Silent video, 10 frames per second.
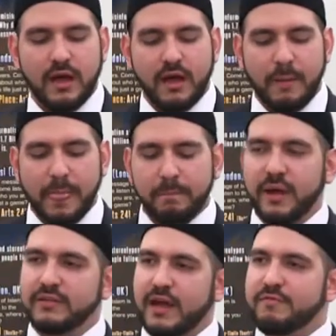
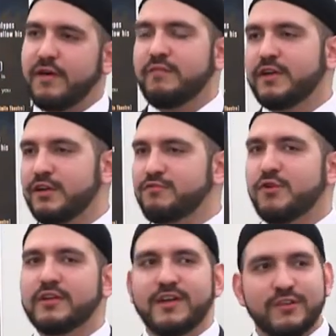But I've kind of
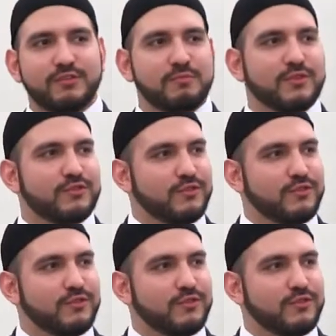grown accustomed